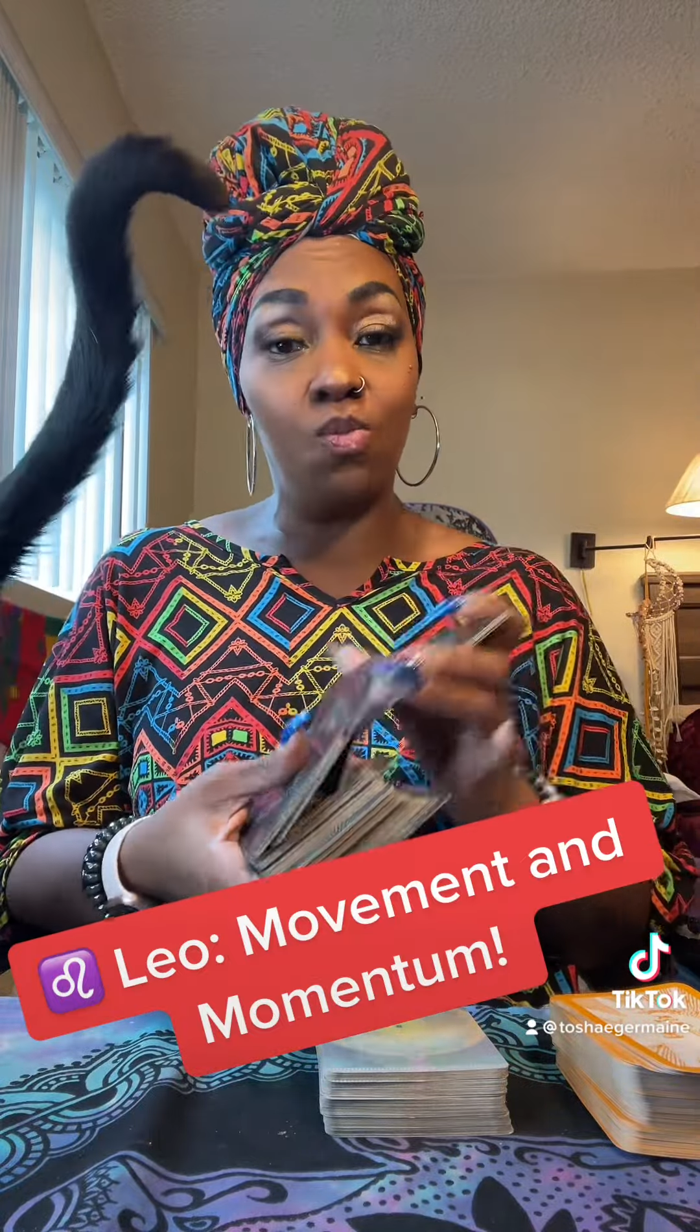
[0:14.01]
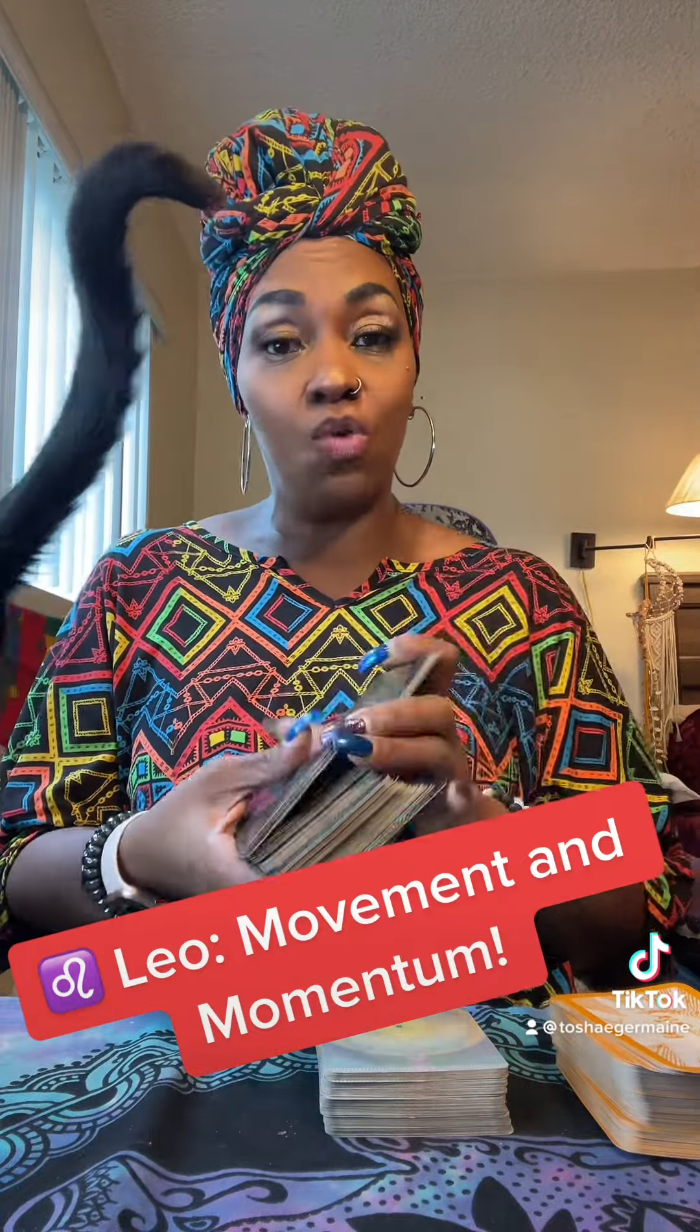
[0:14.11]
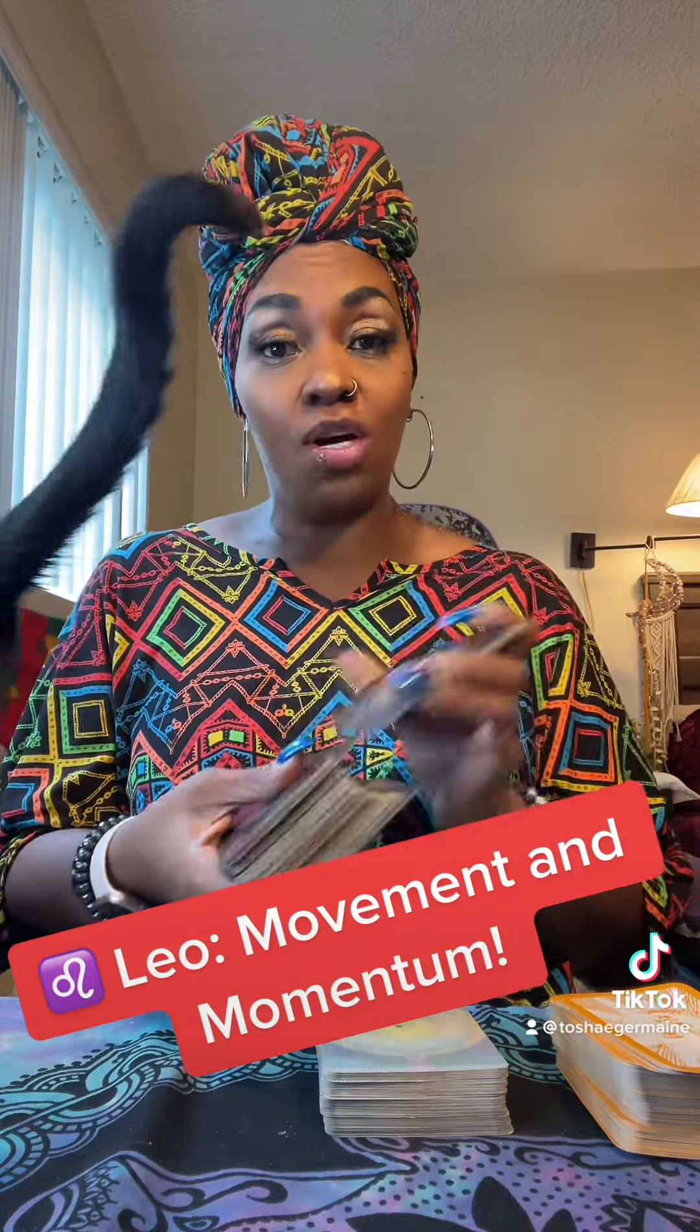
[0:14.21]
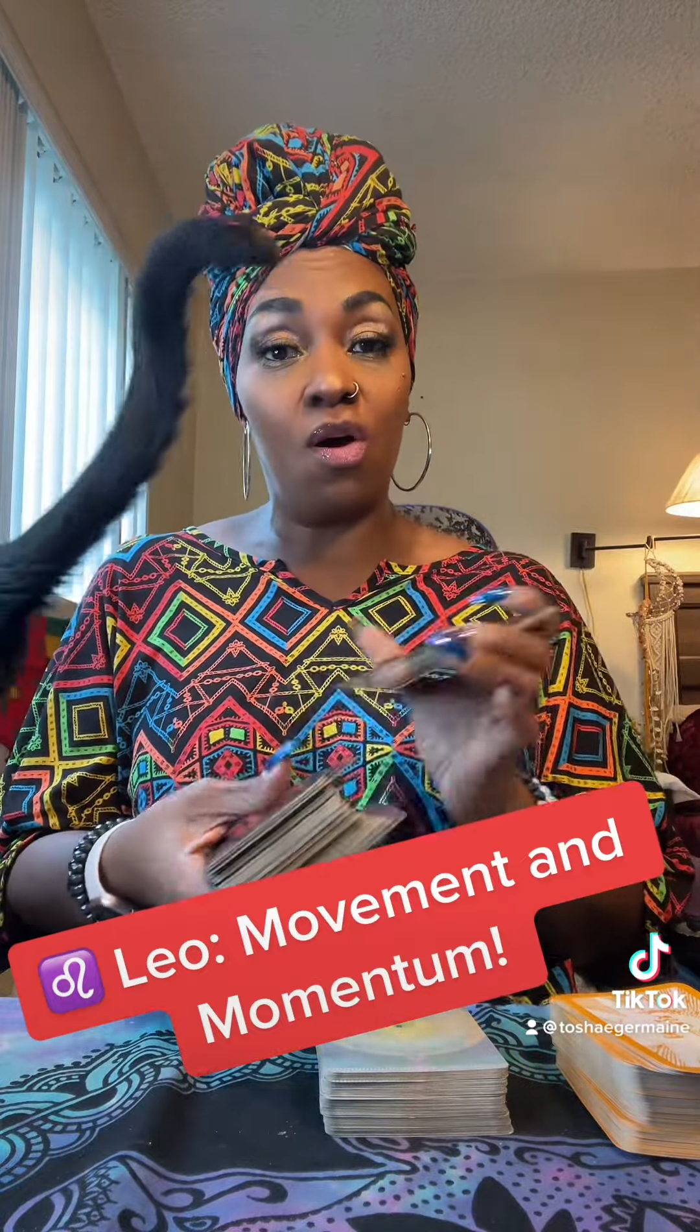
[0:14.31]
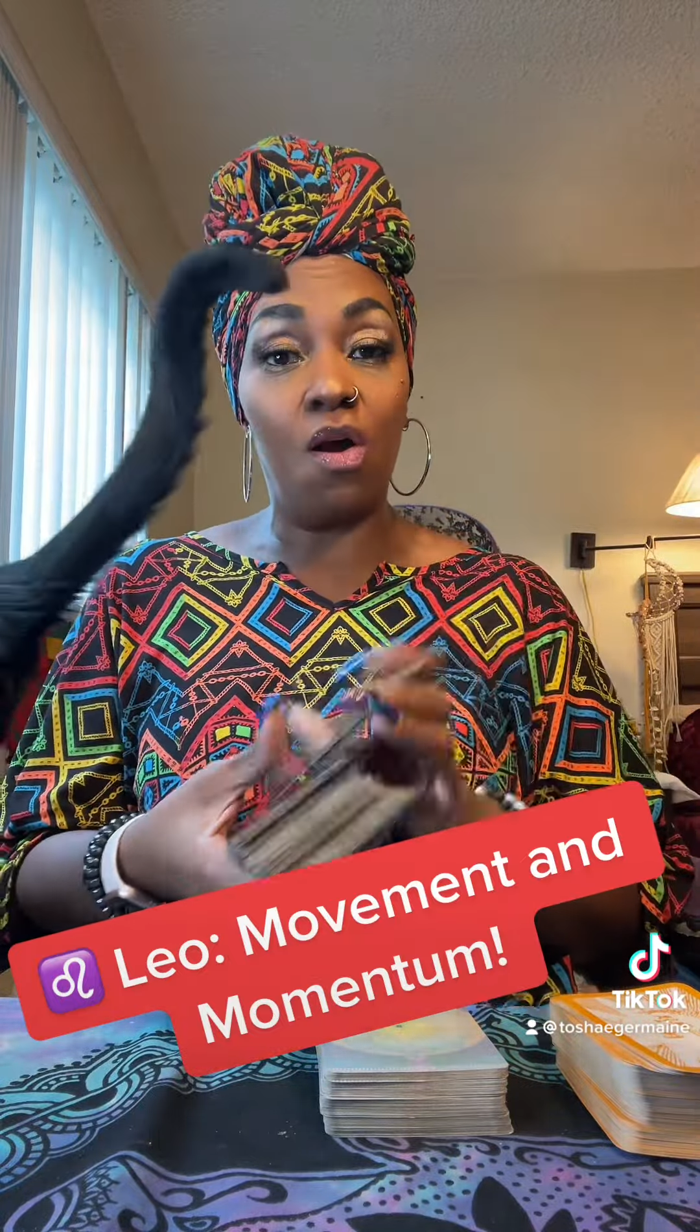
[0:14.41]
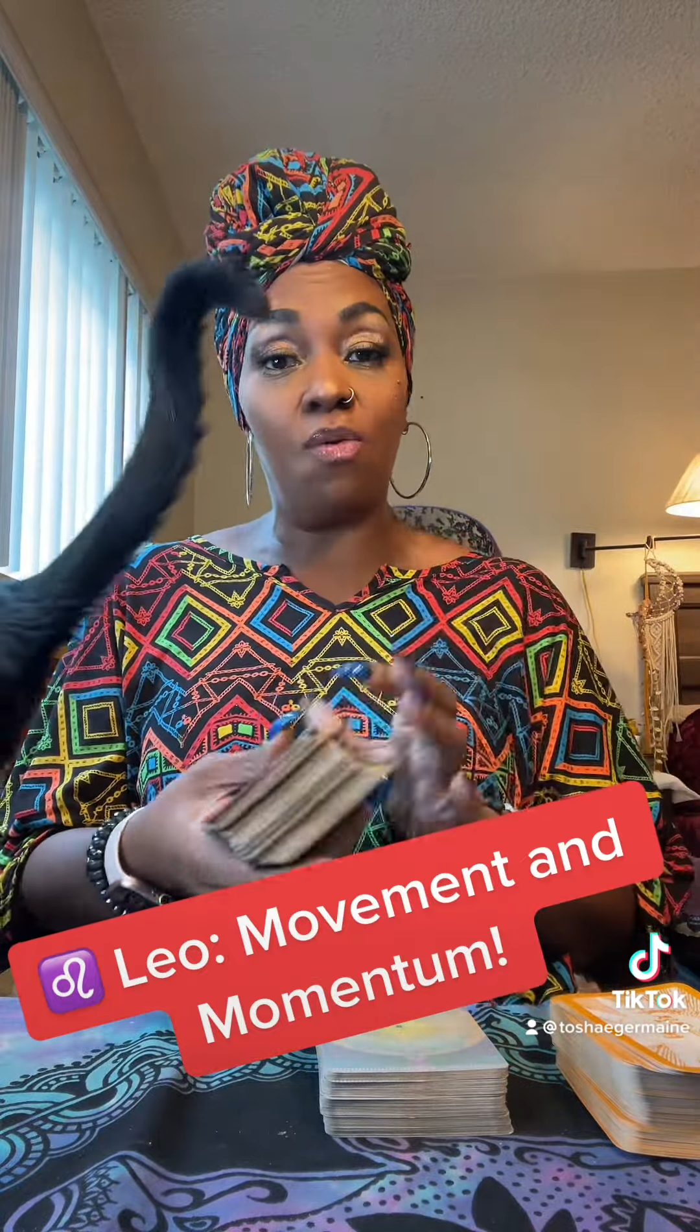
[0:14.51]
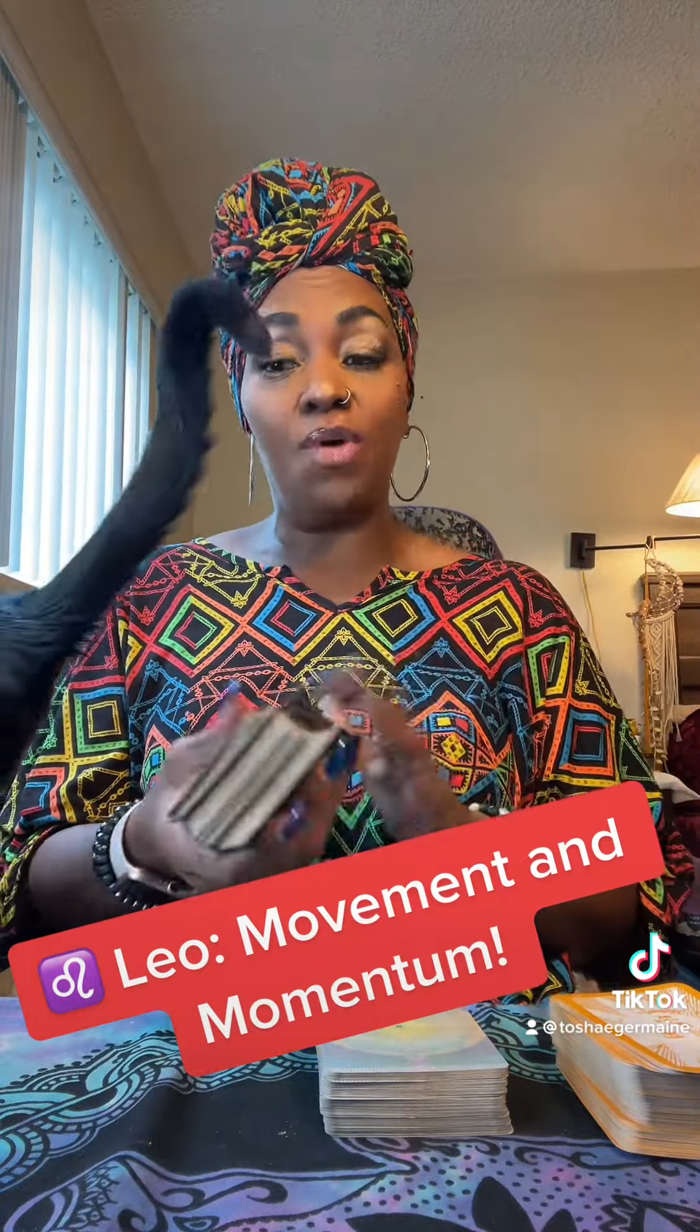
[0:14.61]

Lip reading: one-card